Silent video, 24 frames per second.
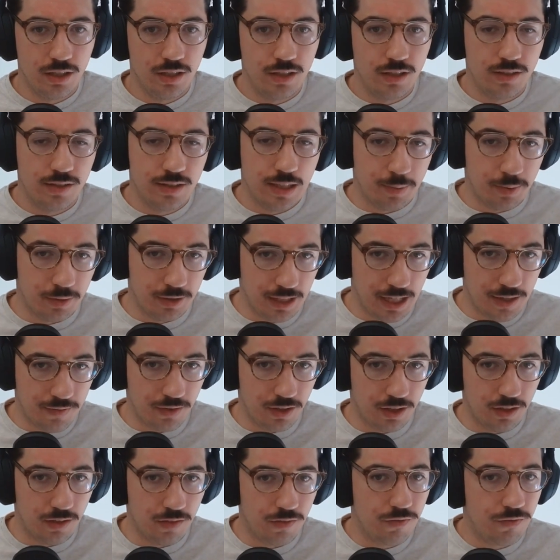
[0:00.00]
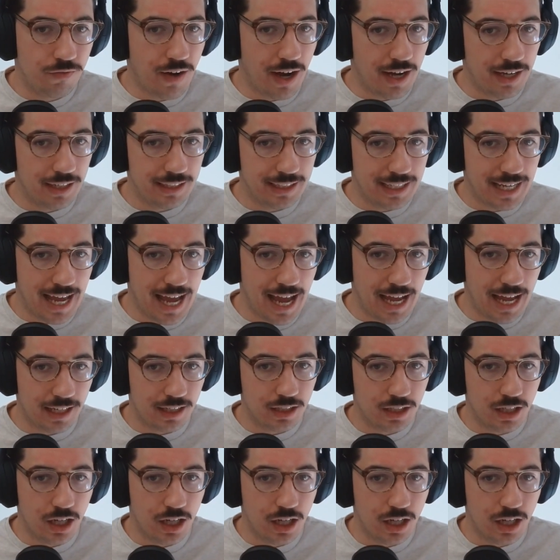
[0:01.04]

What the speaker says: Step 11, finally add